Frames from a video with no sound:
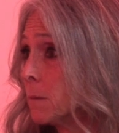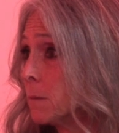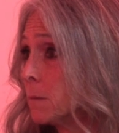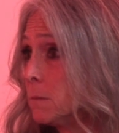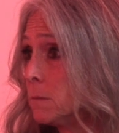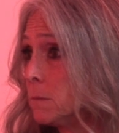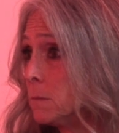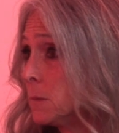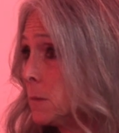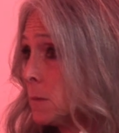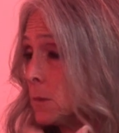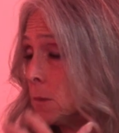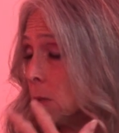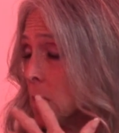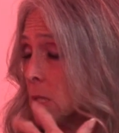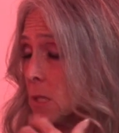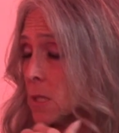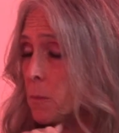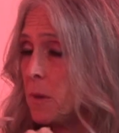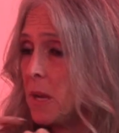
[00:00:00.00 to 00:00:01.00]

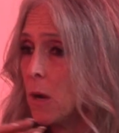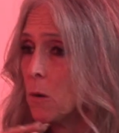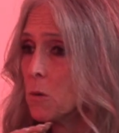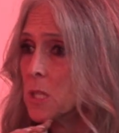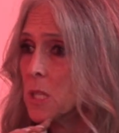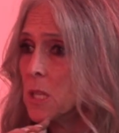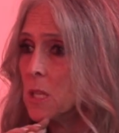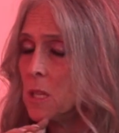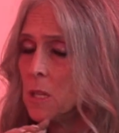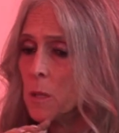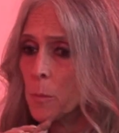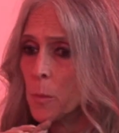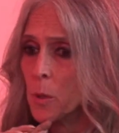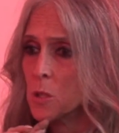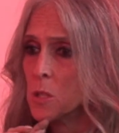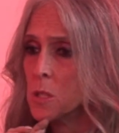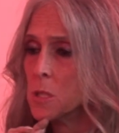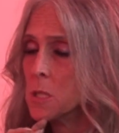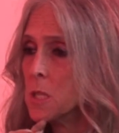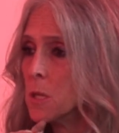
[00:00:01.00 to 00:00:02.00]
Not to me. I was in the
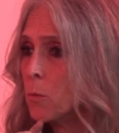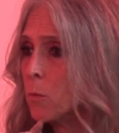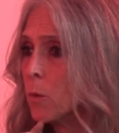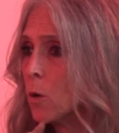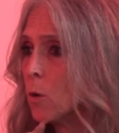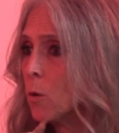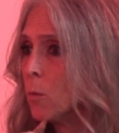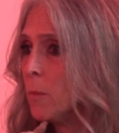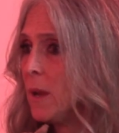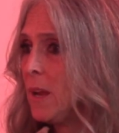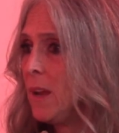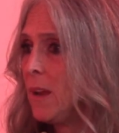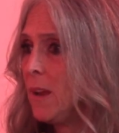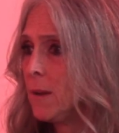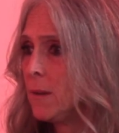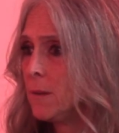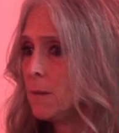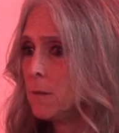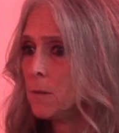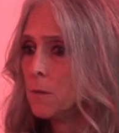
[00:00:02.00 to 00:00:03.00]
emergency room,
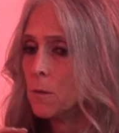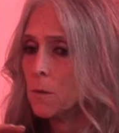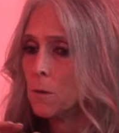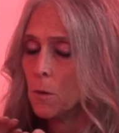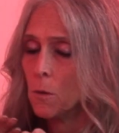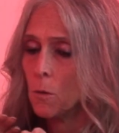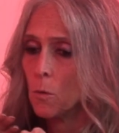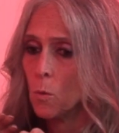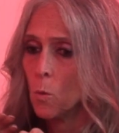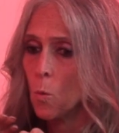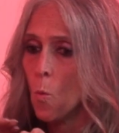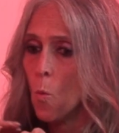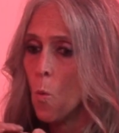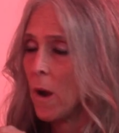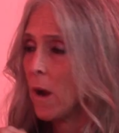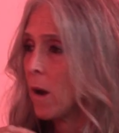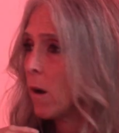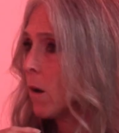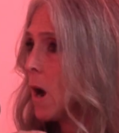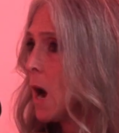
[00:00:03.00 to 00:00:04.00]
and
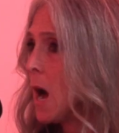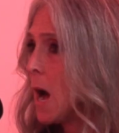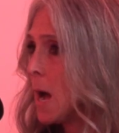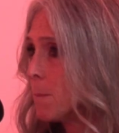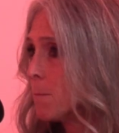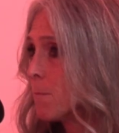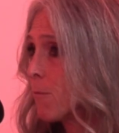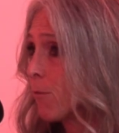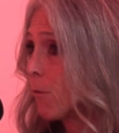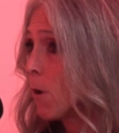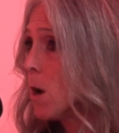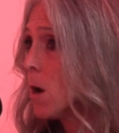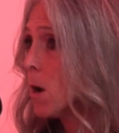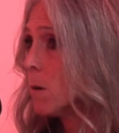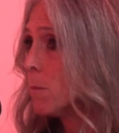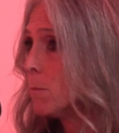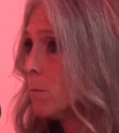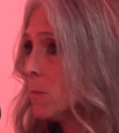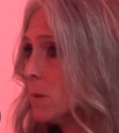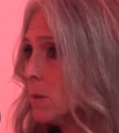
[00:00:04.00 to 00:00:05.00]
where I'm
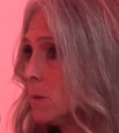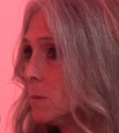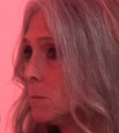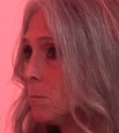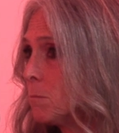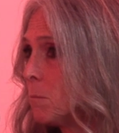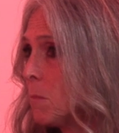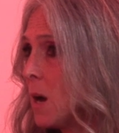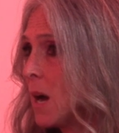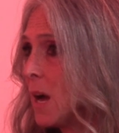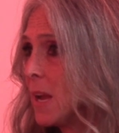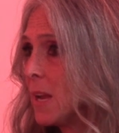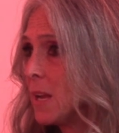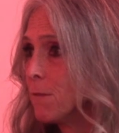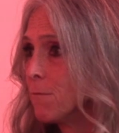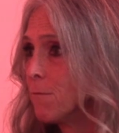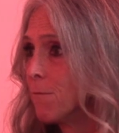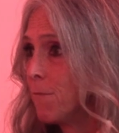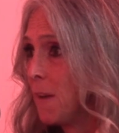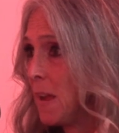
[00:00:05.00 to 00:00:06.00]
from,
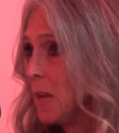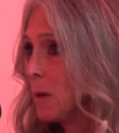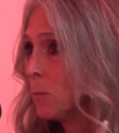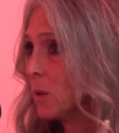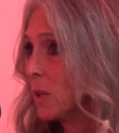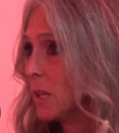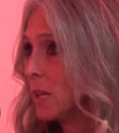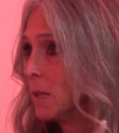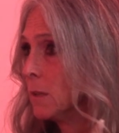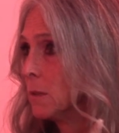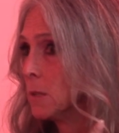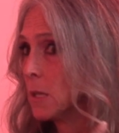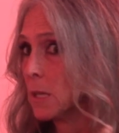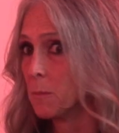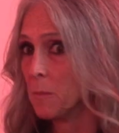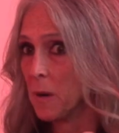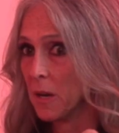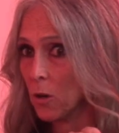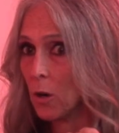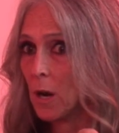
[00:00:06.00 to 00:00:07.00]
my family,
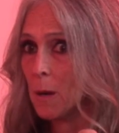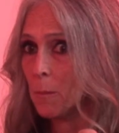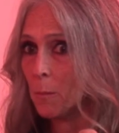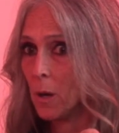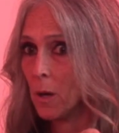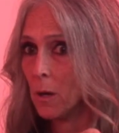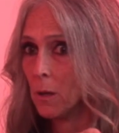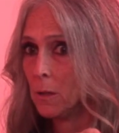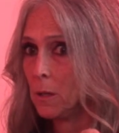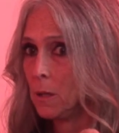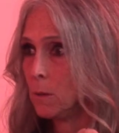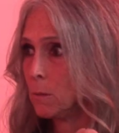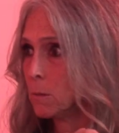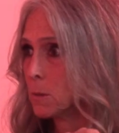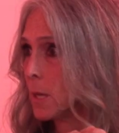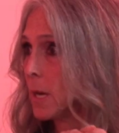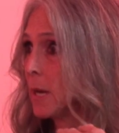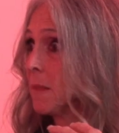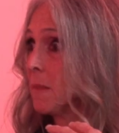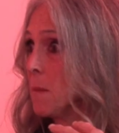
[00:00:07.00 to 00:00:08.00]
like my grandpa, he
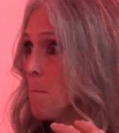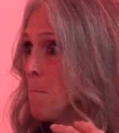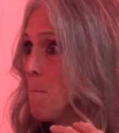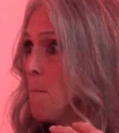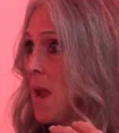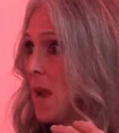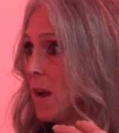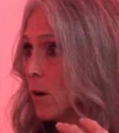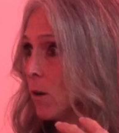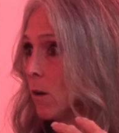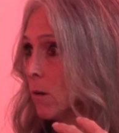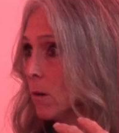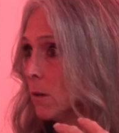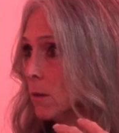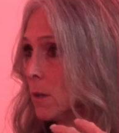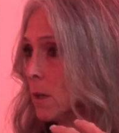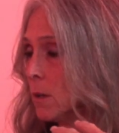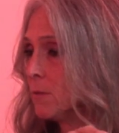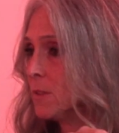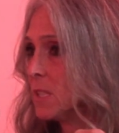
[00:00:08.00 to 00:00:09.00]
was like the mayor
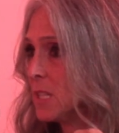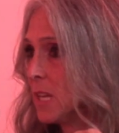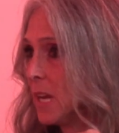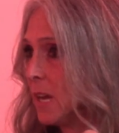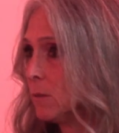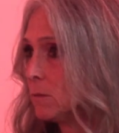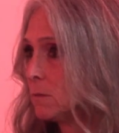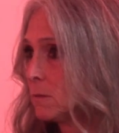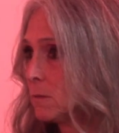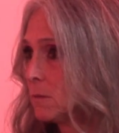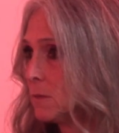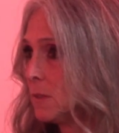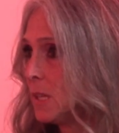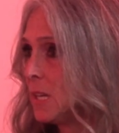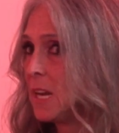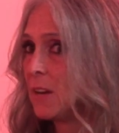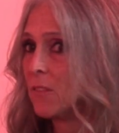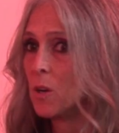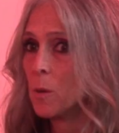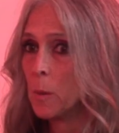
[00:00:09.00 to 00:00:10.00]
of the town.
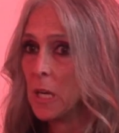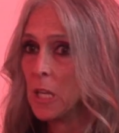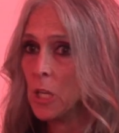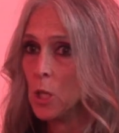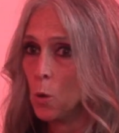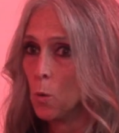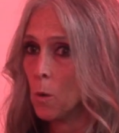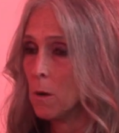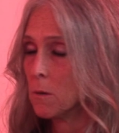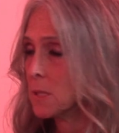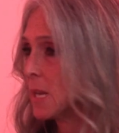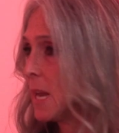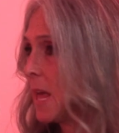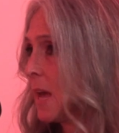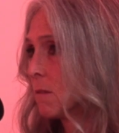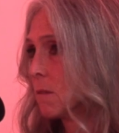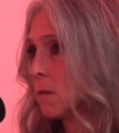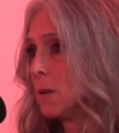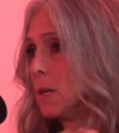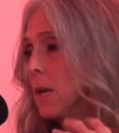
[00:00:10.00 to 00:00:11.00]
And everybody knew I was an
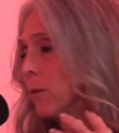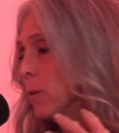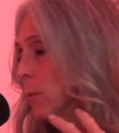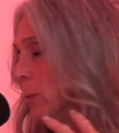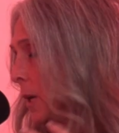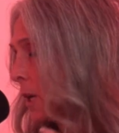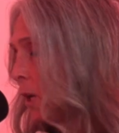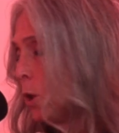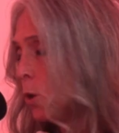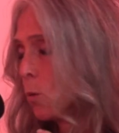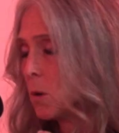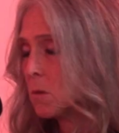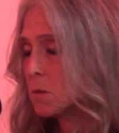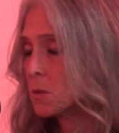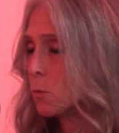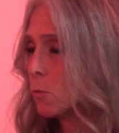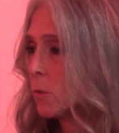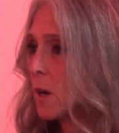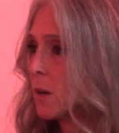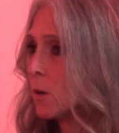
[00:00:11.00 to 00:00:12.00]
athlete. Everybody knew I
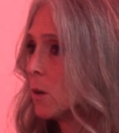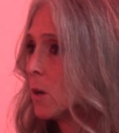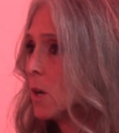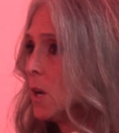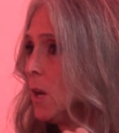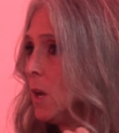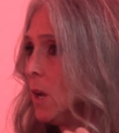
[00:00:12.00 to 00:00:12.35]
was a runner.